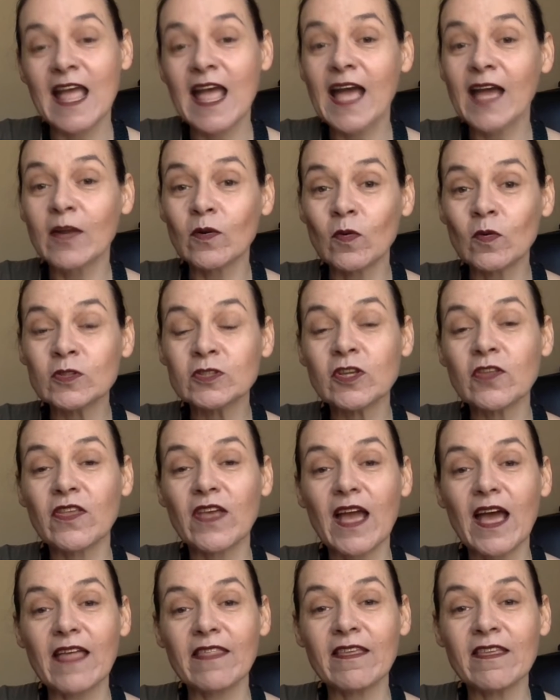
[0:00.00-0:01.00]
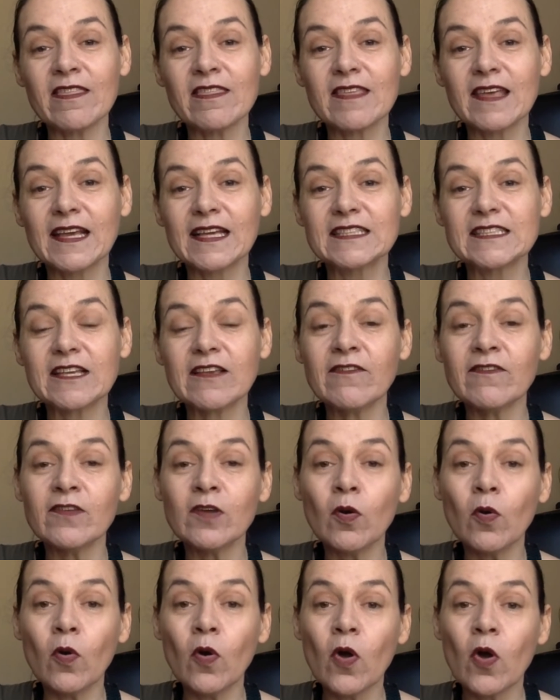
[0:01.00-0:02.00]
And also the other thing is, if
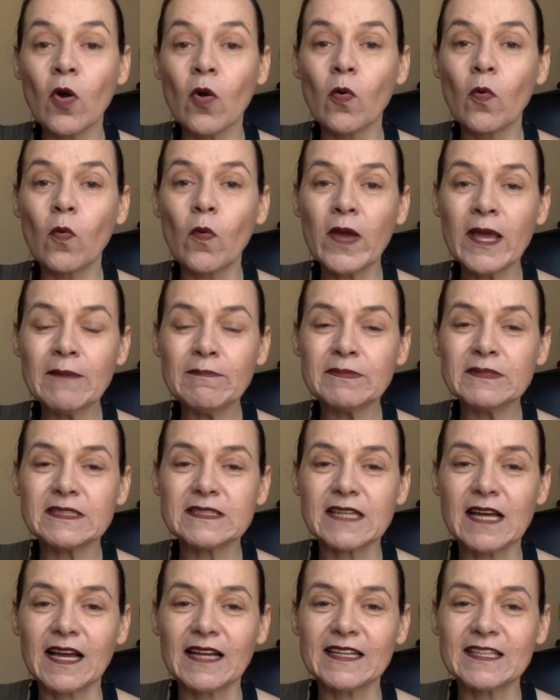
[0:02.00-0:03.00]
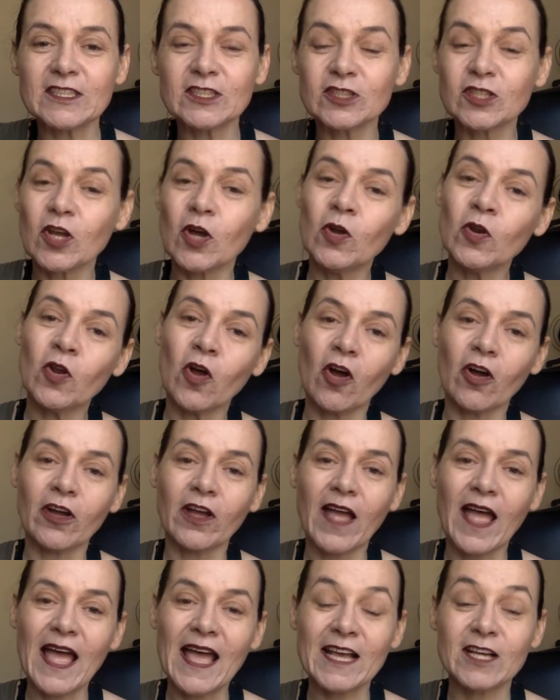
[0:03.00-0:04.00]
your website is no
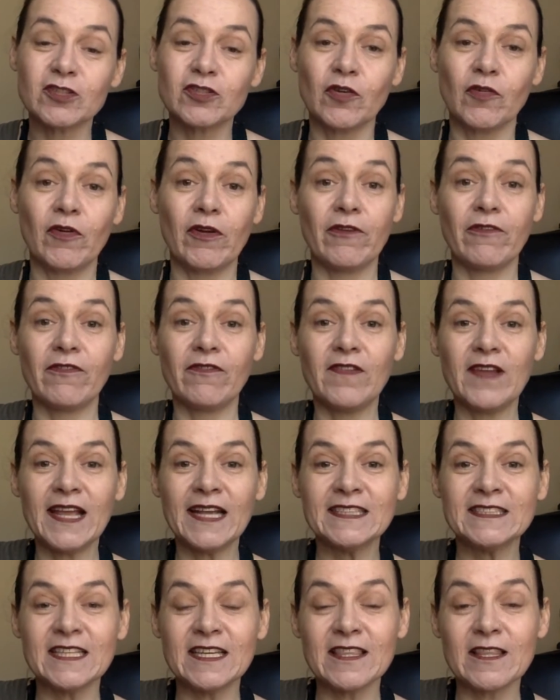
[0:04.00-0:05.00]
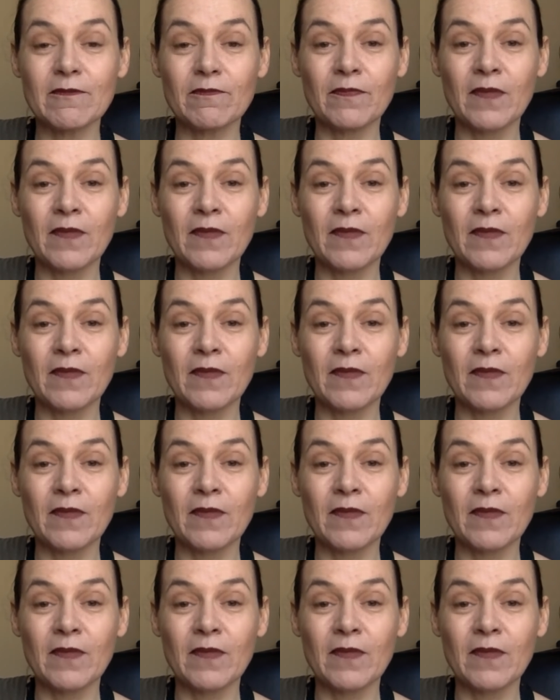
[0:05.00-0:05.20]
longer actually reflecting